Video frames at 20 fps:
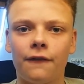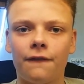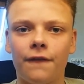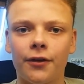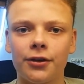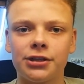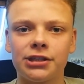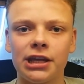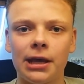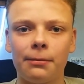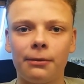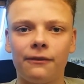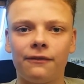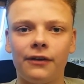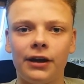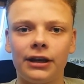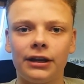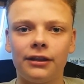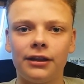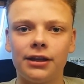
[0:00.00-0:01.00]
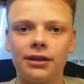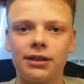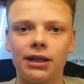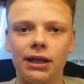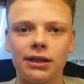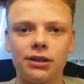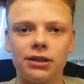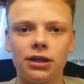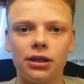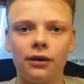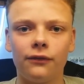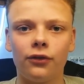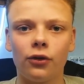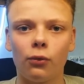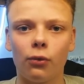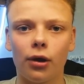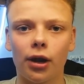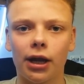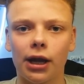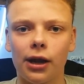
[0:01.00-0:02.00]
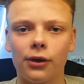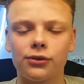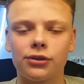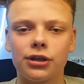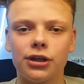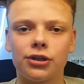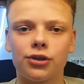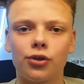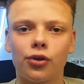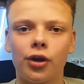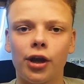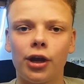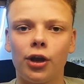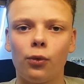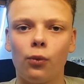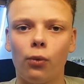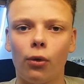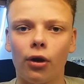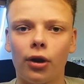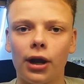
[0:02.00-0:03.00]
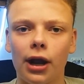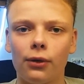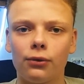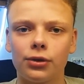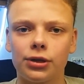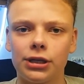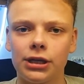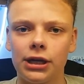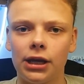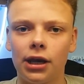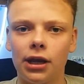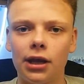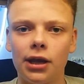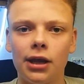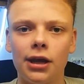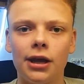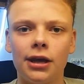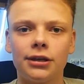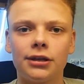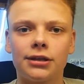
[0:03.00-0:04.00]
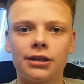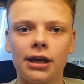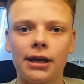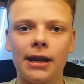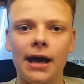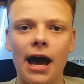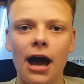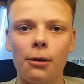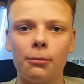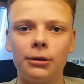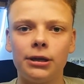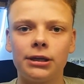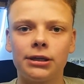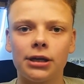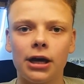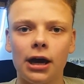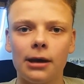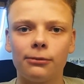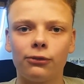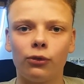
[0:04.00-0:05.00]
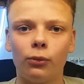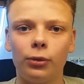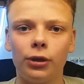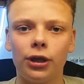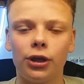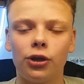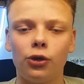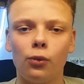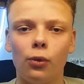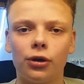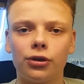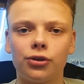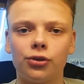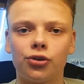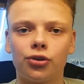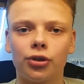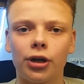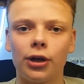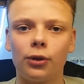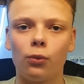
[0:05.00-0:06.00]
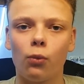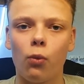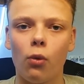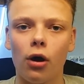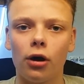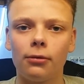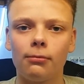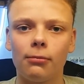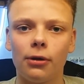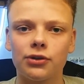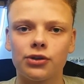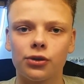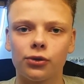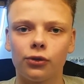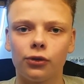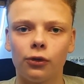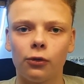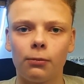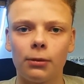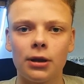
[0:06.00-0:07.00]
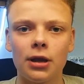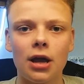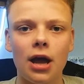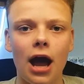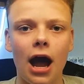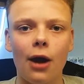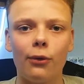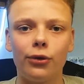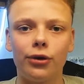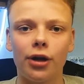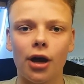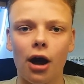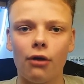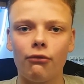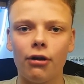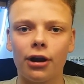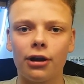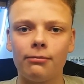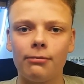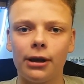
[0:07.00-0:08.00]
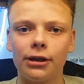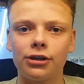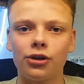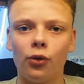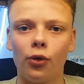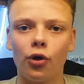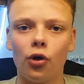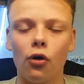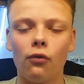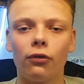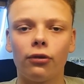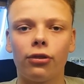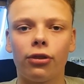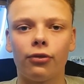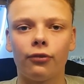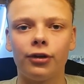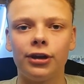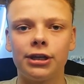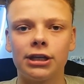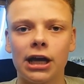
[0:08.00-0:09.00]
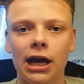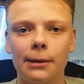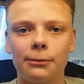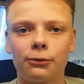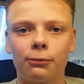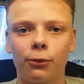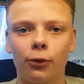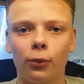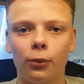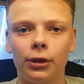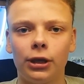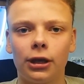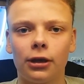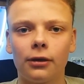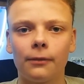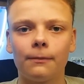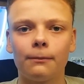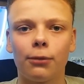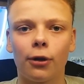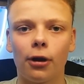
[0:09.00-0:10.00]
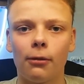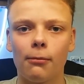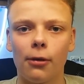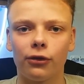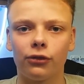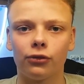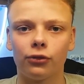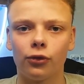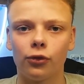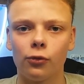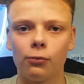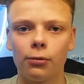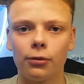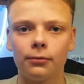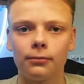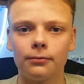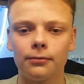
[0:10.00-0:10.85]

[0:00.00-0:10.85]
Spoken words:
First step in finding the intensity of your workouts is to create a workout routine. Decide how many times a week you want to train one muscle group. I would not recommend going over 3 times per week per muscle group.